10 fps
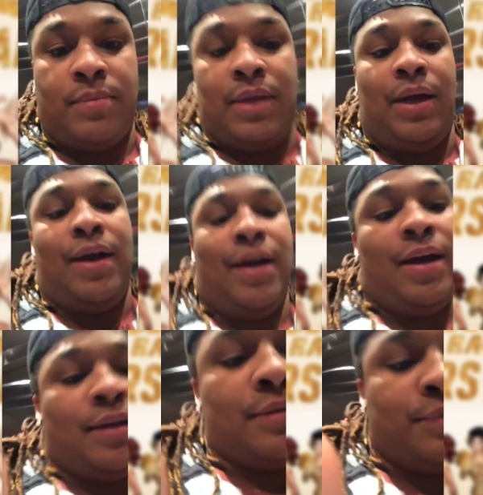
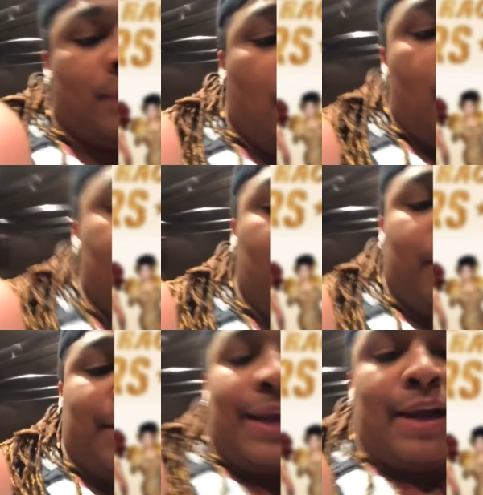uh-uh. The
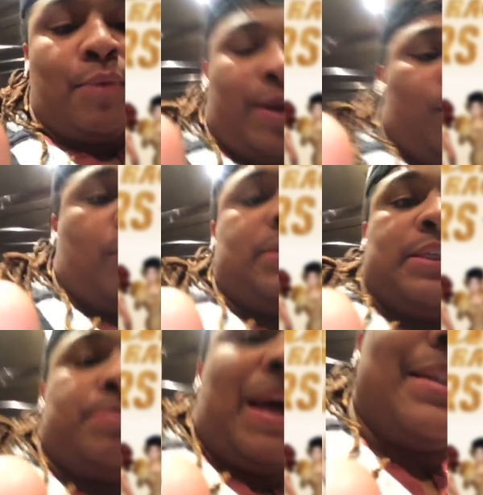only thing that waiter wants
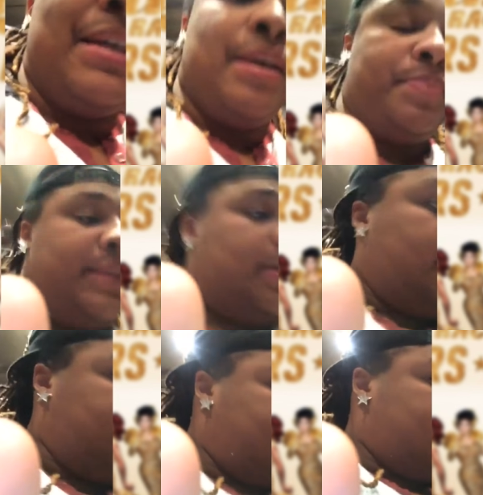is my tips,
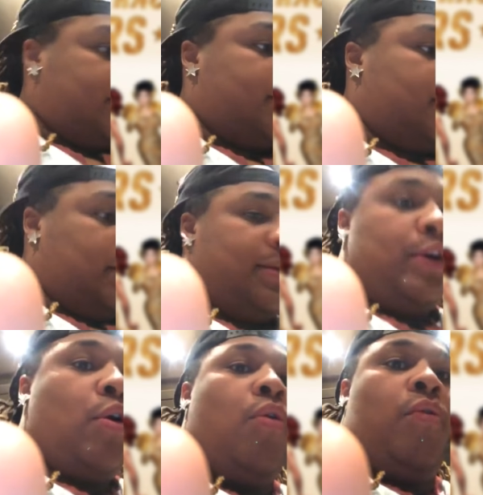honey, and
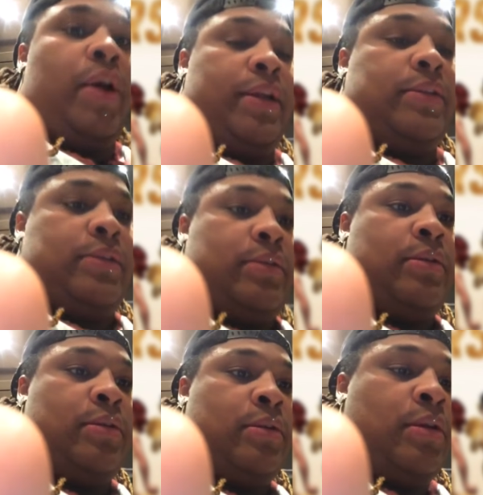the coins.
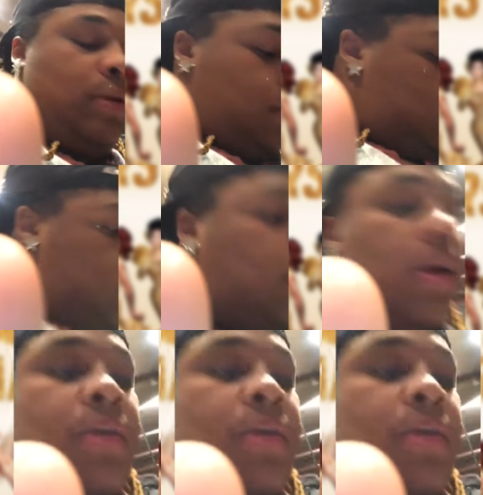All